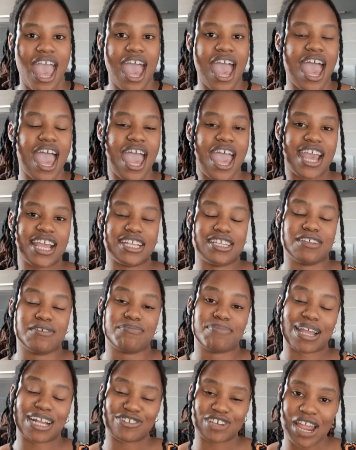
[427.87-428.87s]
and
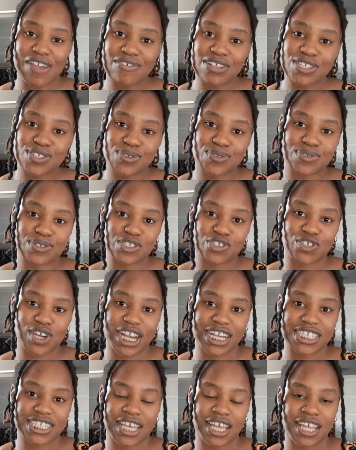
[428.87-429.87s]
my driving school
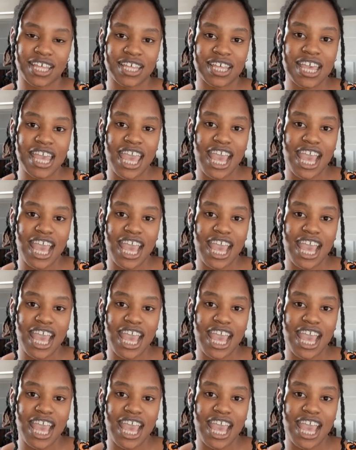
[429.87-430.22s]
instructor,